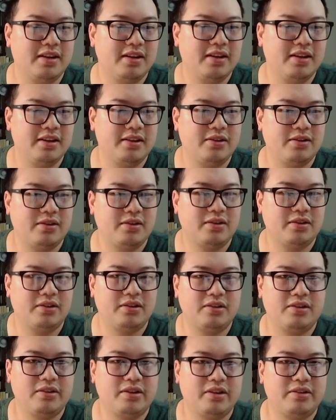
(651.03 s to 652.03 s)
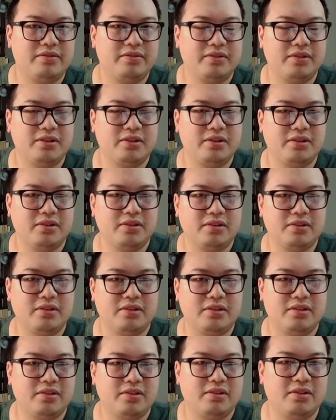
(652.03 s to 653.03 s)
your love for the
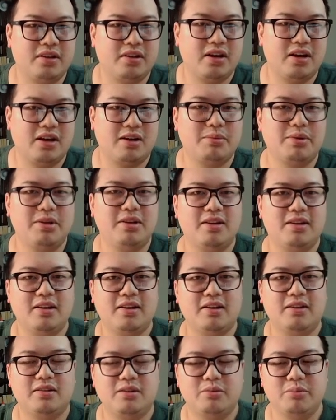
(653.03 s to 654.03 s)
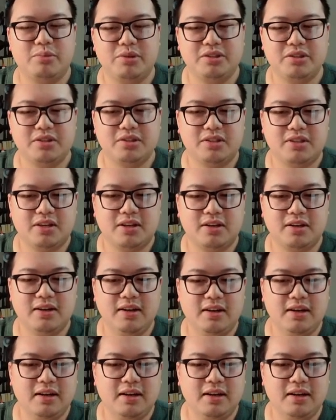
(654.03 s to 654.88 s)
hobby and the business side.